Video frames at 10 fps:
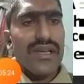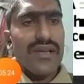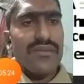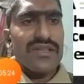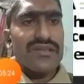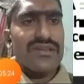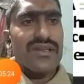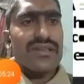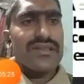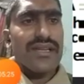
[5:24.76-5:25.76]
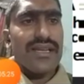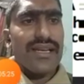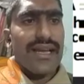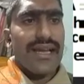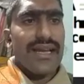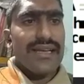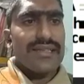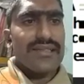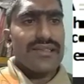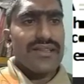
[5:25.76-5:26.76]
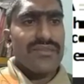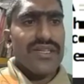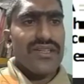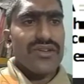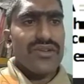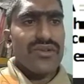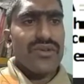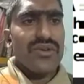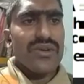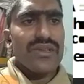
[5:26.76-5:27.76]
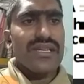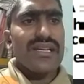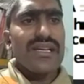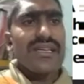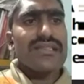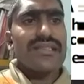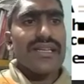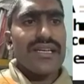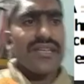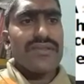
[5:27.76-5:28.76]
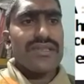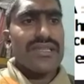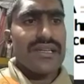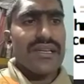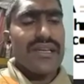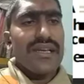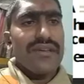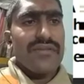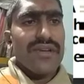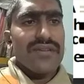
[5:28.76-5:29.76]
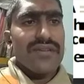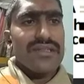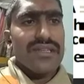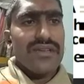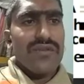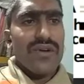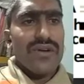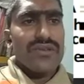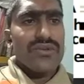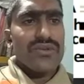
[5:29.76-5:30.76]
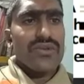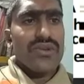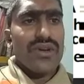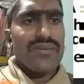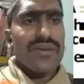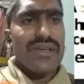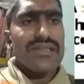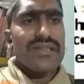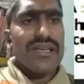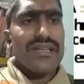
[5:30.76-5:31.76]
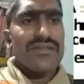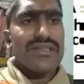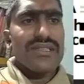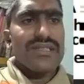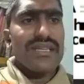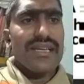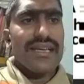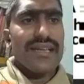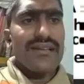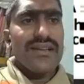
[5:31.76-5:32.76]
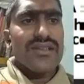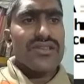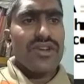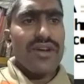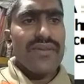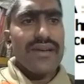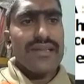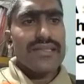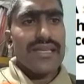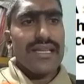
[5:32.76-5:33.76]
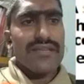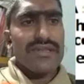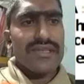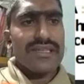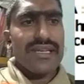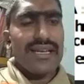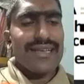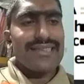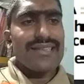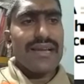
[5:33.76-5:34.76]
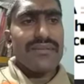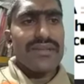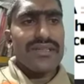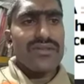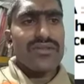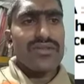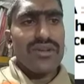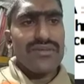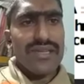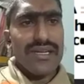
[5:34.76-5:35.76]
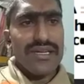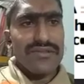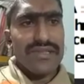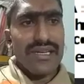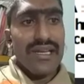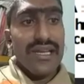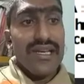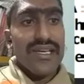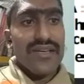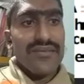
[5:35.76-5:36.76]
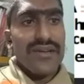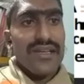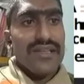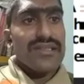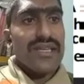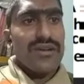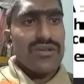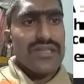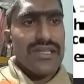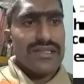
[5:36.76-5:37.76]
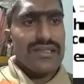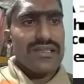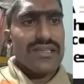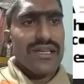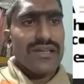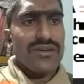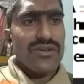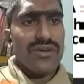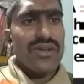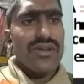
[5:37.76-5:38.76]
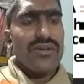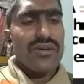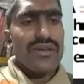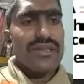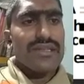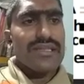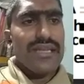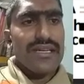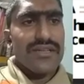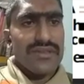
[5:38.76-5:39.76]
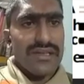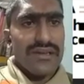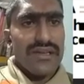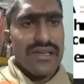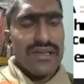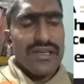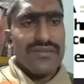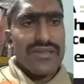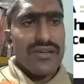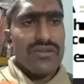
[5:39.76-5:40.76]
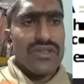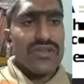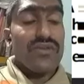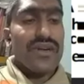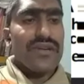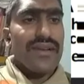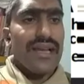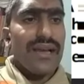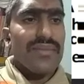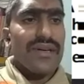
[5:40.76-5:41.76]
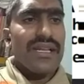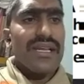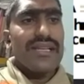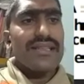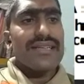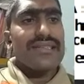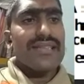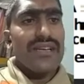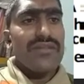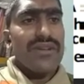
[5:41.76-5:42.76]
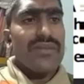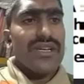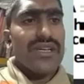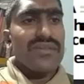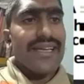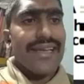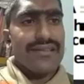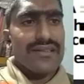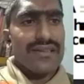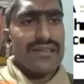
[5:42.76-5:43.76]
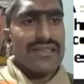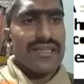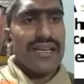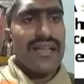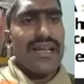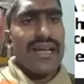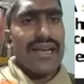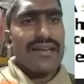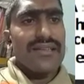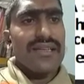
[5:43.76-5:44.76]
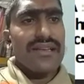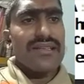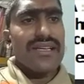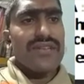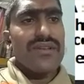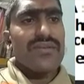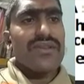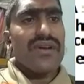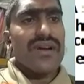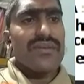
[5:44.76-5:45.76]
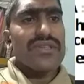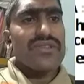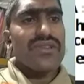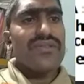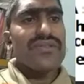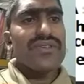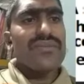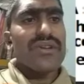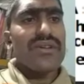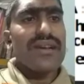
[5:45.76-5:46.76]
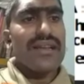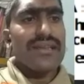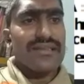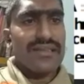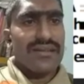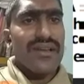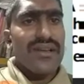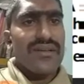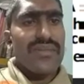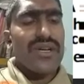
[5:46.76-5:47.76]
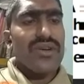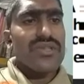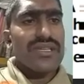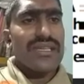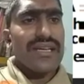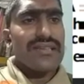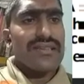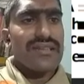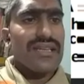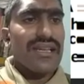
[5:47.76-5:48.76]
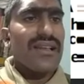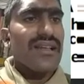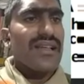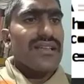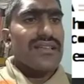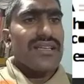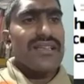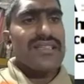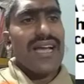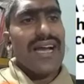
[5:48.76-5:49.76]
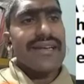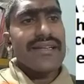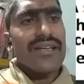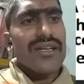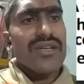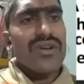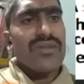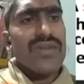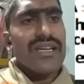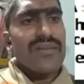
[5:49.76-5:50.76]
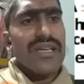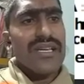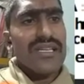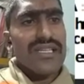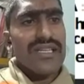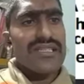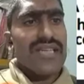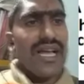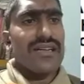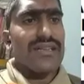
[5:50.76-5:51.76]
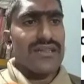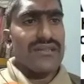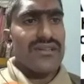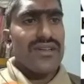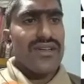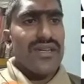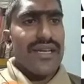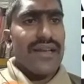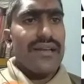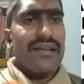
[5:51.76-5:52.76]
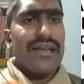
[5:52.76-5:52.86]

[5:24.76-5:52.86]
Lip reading: Means cell has complete control over the cell division. Whenever cell wants to stop cell division, cell can stop cell division. Cell has the ability to stop cell division. If cell loses this control over the cell division, if cell loses, what will happen? That cell will become the cancerous cell, and there will be the formation of tumor or lesion, because in cancer cell there is uncontrolled multiplication is occur. Huh?